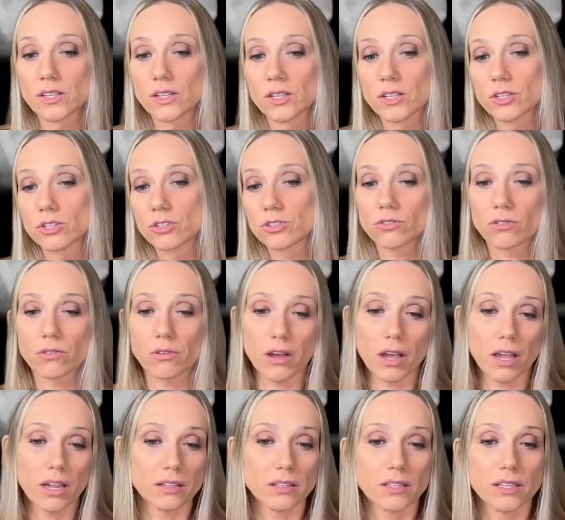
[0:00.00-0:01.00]
So
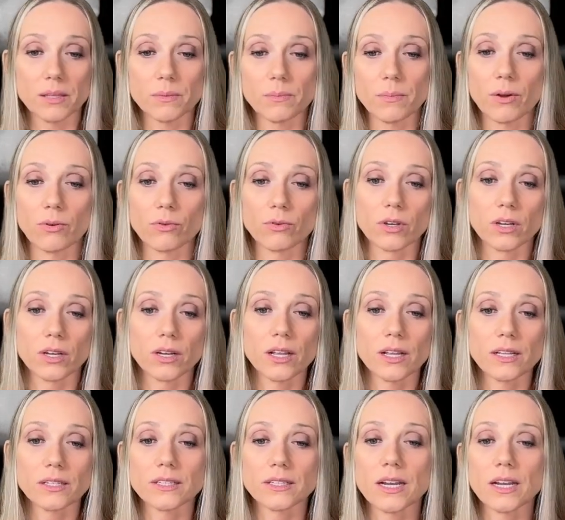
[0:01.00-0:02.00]
I did my root canal
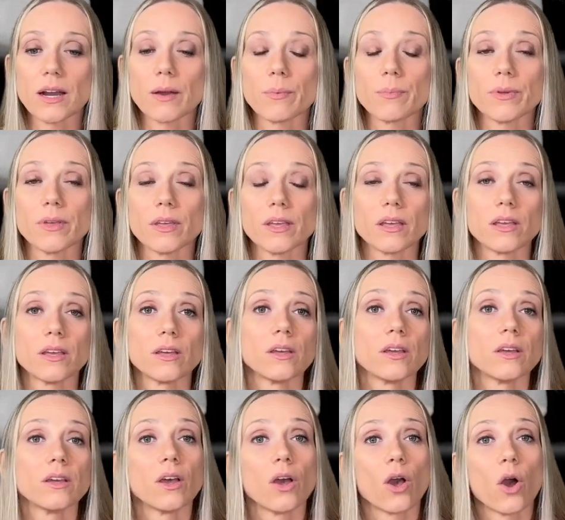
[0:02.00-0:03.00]
therapy.
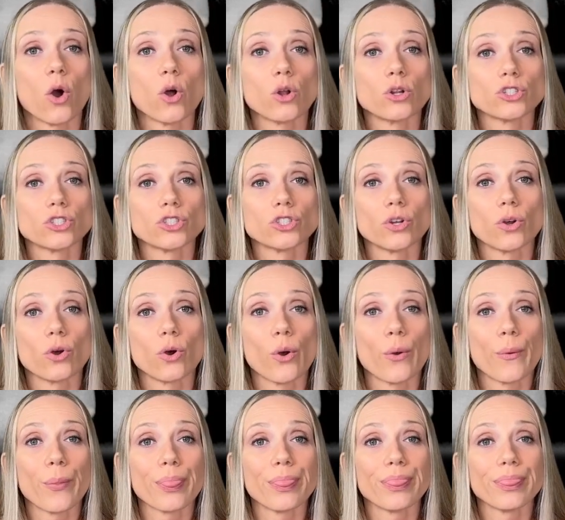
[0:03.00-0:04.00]
Also,
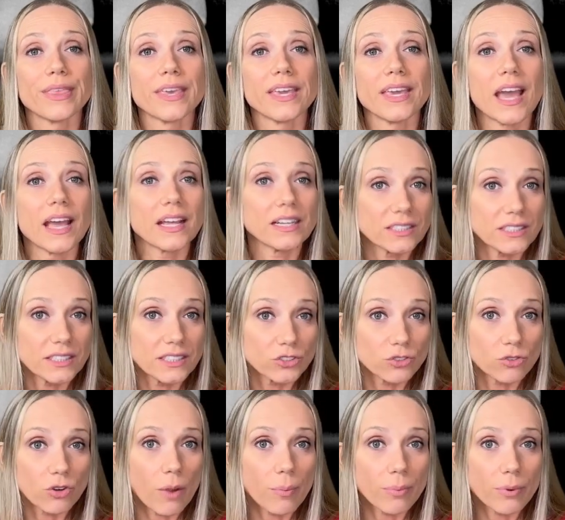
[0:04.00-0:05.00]
the
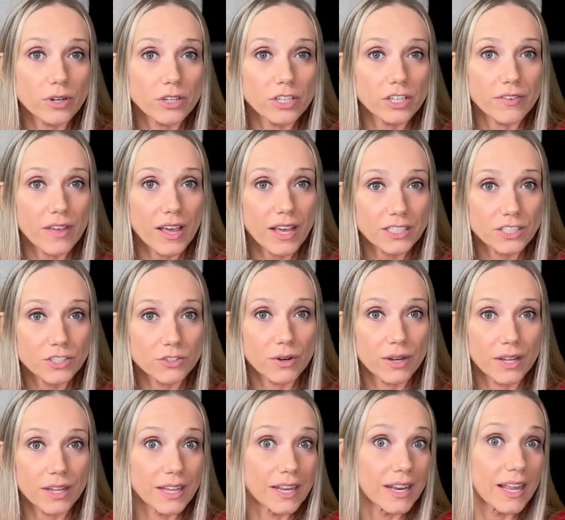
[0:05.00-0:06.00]
intraoperative X-ray
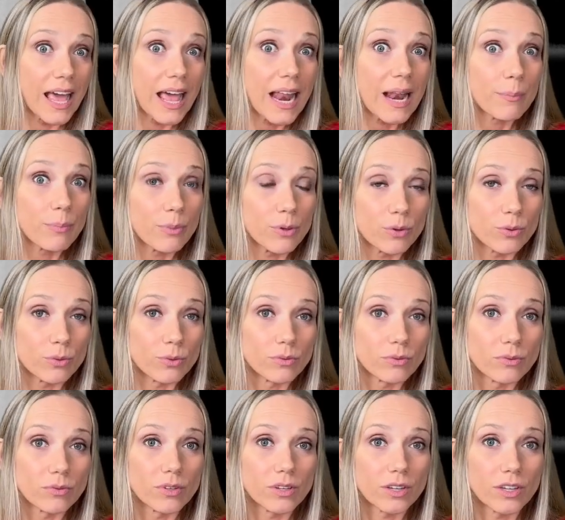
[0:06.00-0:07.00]
can help you
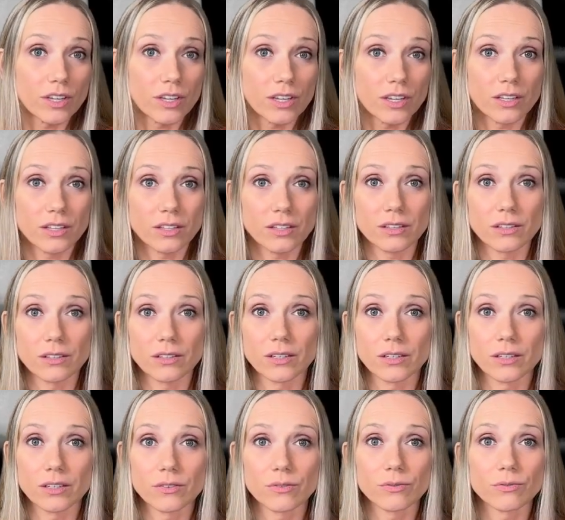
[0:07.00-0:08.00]
in
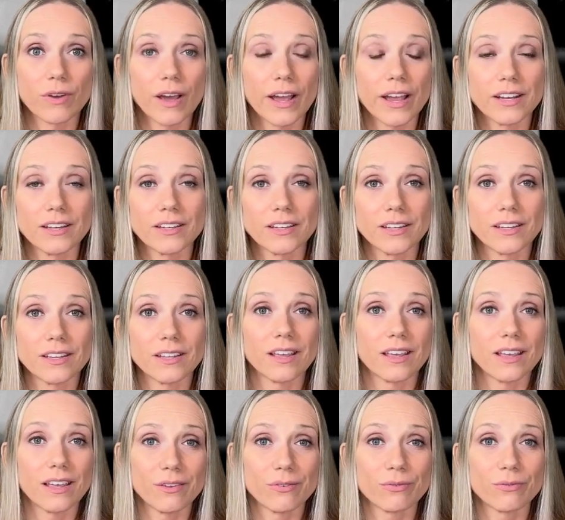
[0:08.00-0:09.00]
finding
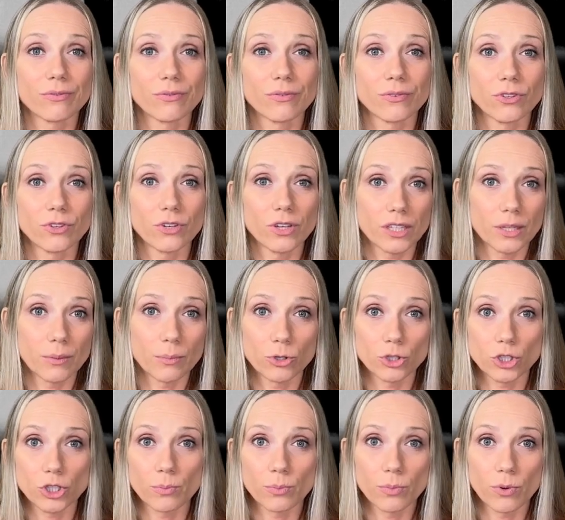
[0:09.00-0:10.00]
if your
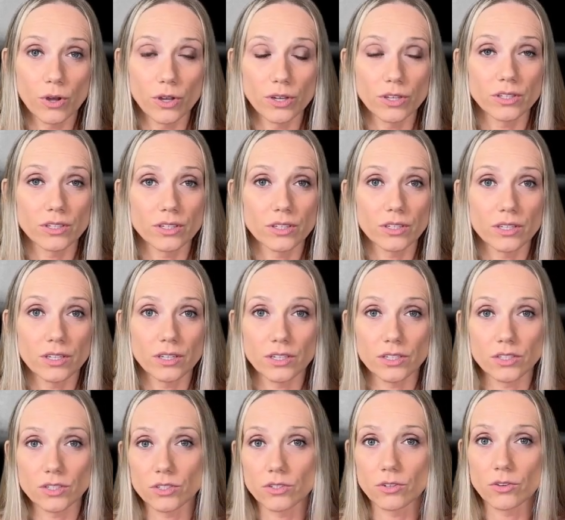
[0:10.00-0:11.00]
gutta-percha point
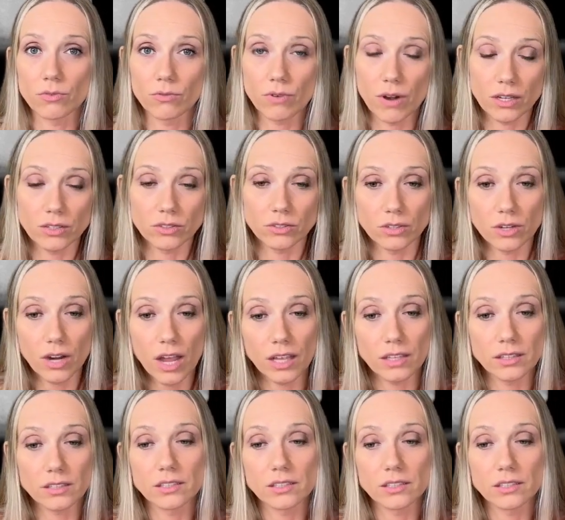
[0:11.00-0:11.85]
is correct or not.